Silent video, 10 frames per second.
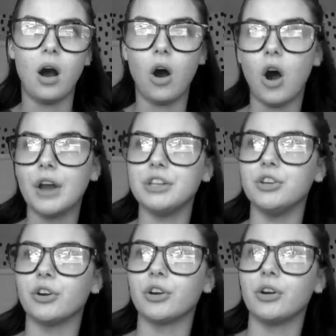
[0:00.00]
on
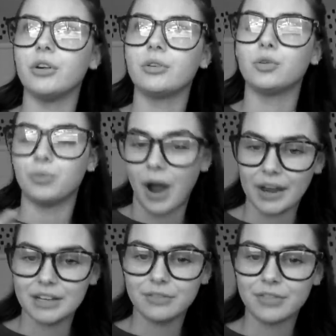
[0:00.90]
your
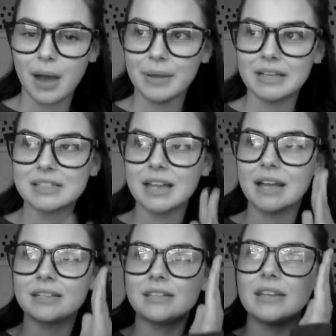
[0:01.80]
grind, if that makes
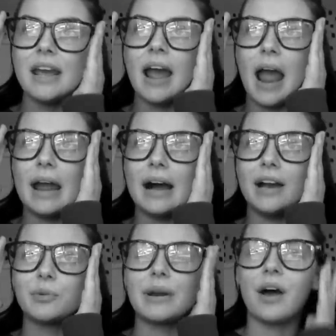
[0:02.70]
sense,
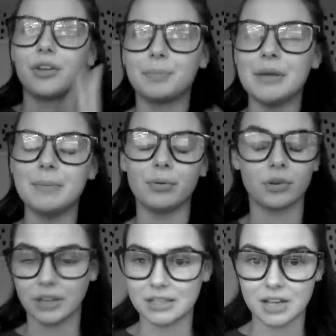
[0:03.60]
and when other people or
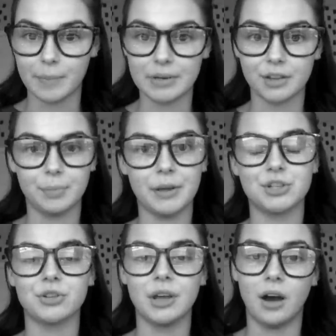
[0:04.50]
things come into the
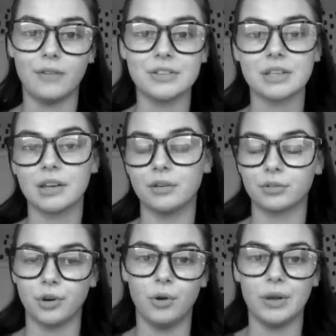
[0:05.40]
picture that obviously can
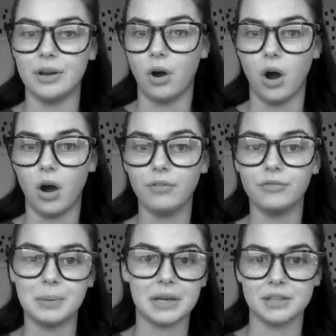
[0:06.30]
throw it off
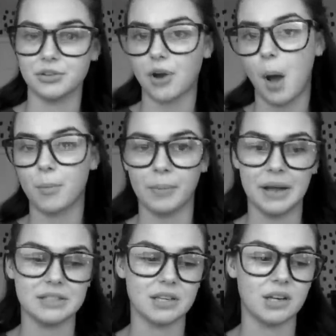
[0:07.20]
because you're
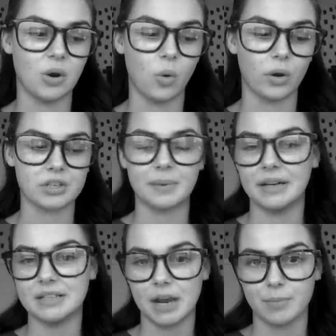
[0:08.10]
compromising or
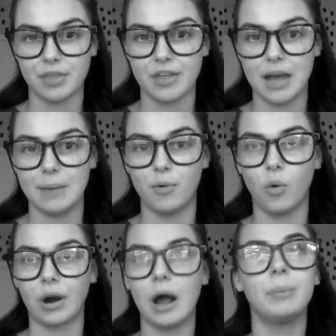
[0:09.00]
spending time with them
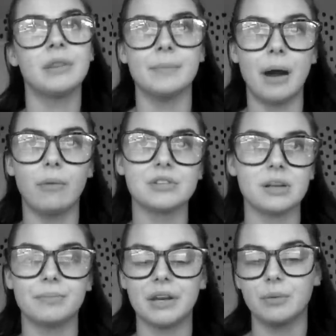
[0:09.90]
or helping them out with
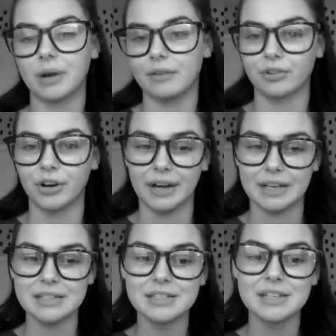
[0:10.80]
something, whatever it
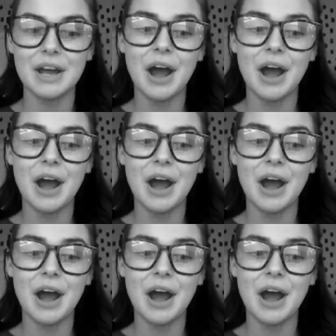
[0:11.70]
is.